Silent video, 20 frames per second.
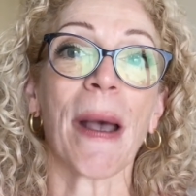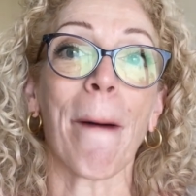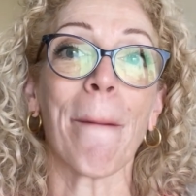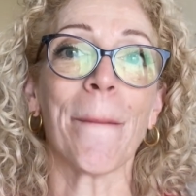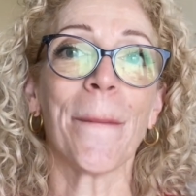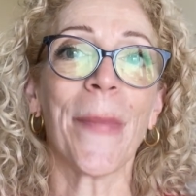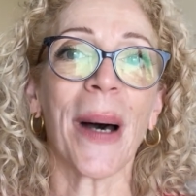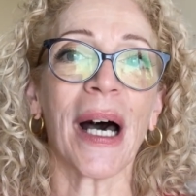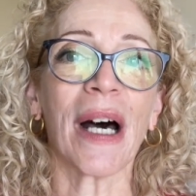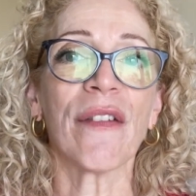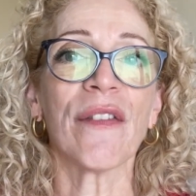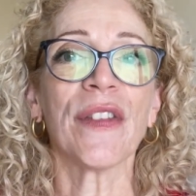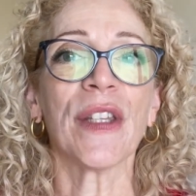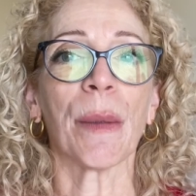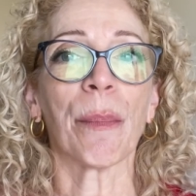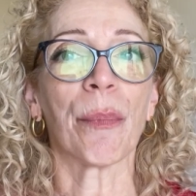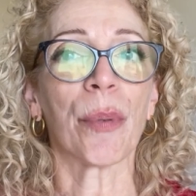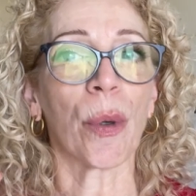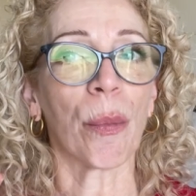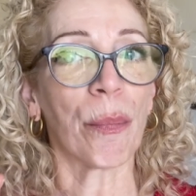above
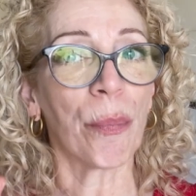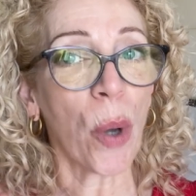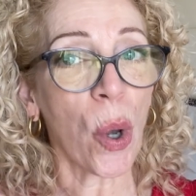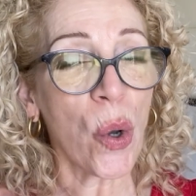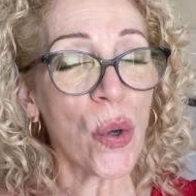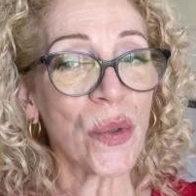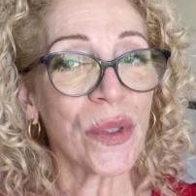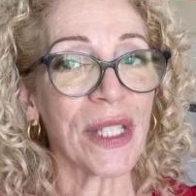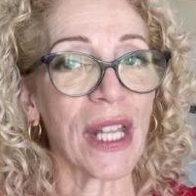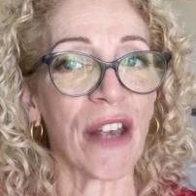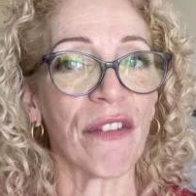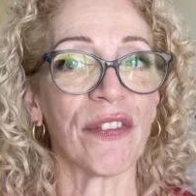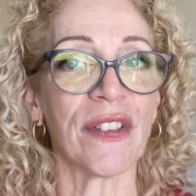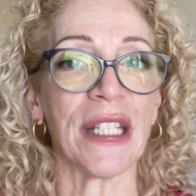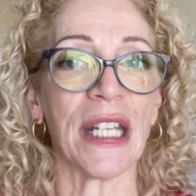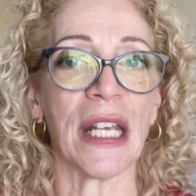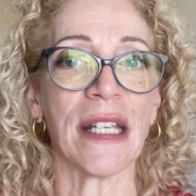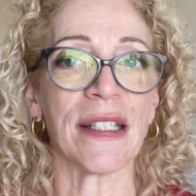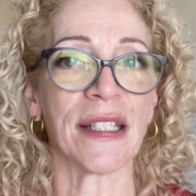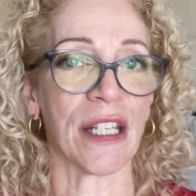the proposed
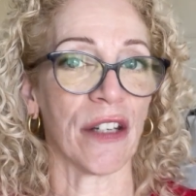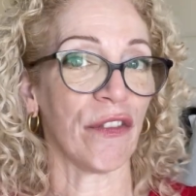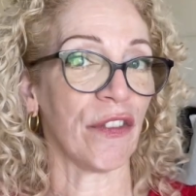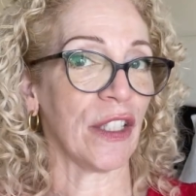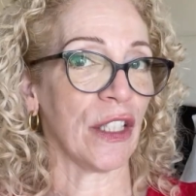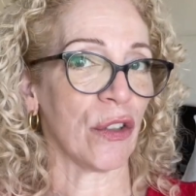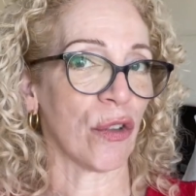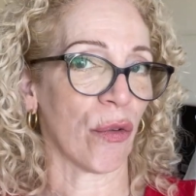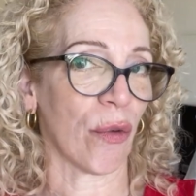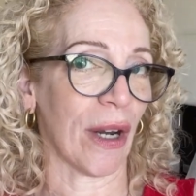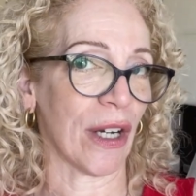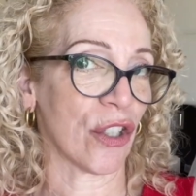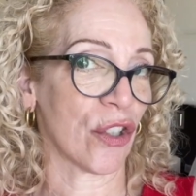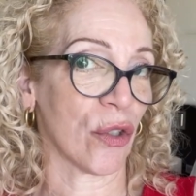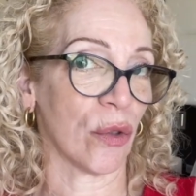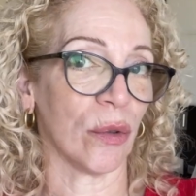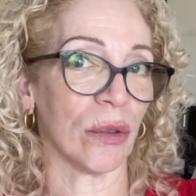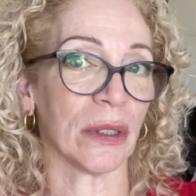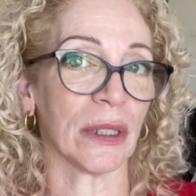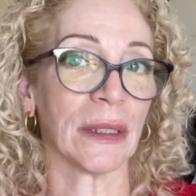FDA safety
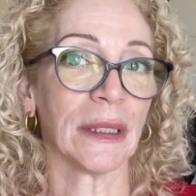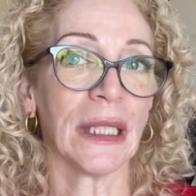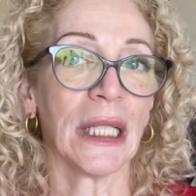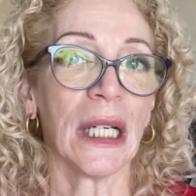threshold.